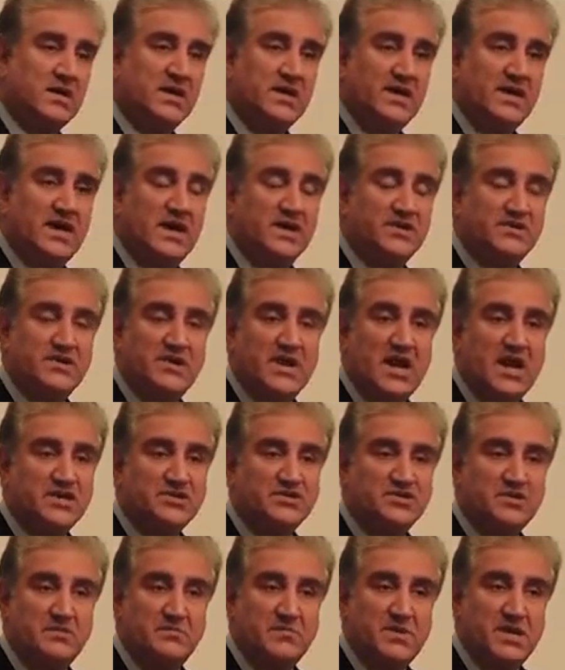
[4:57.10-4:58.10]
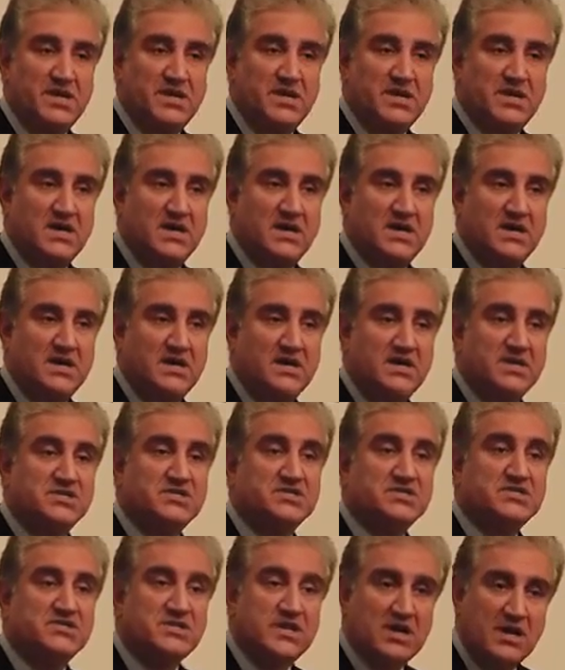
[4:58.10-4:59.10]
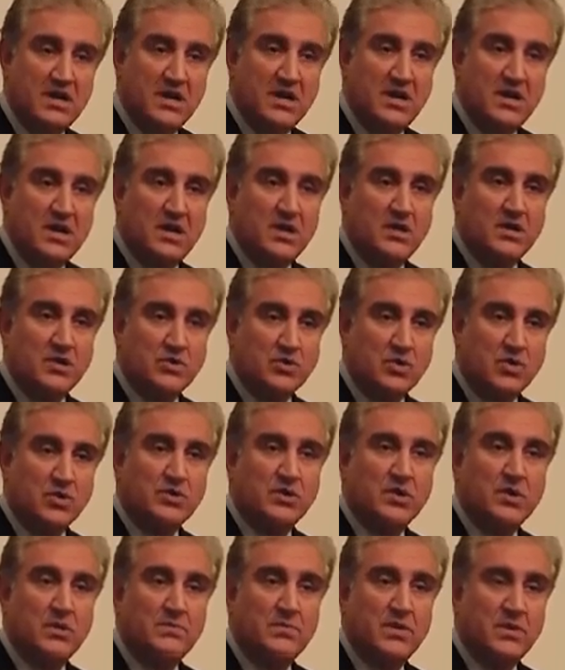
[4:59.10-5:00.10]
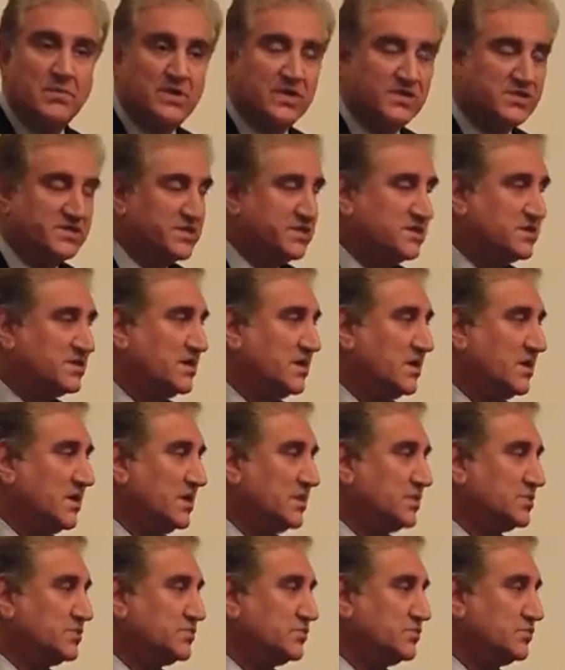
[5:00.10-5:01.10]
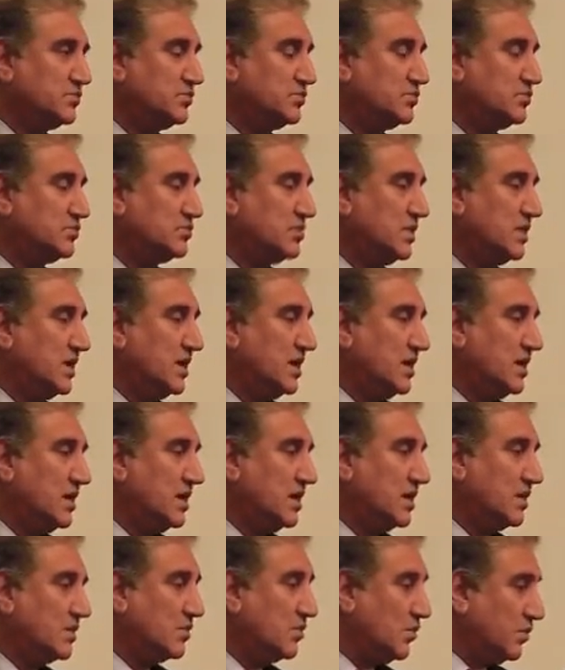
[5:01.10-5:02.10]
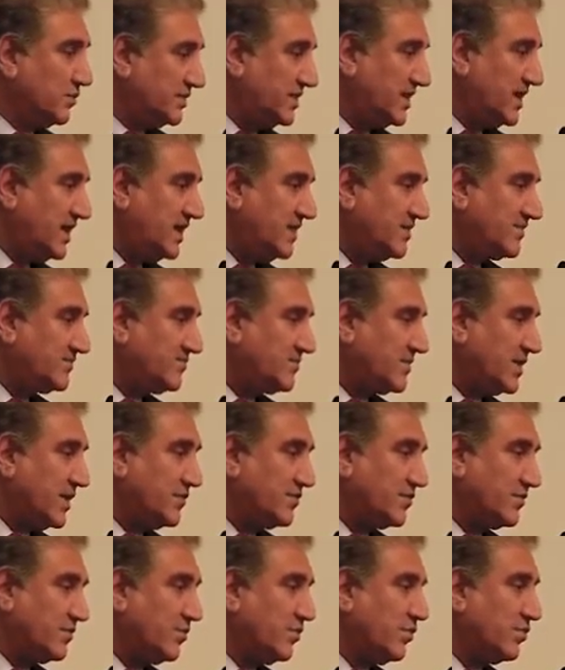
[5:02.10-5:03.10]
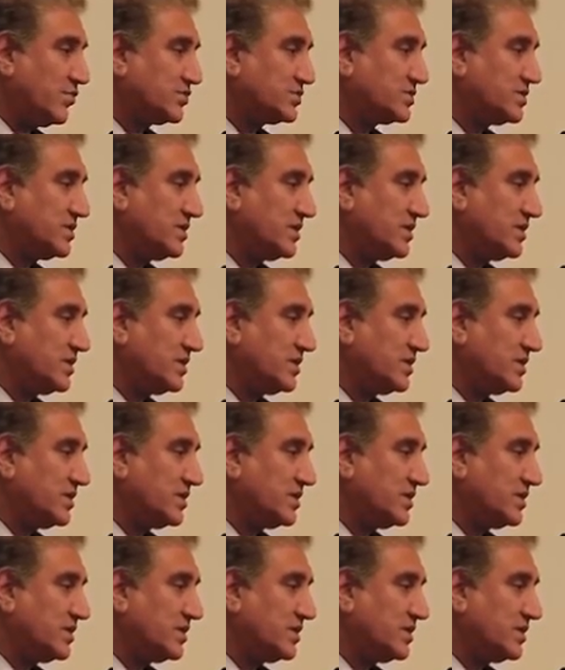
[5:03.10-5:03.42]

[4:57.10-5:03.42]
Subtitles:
international media is still not permitted to go there and report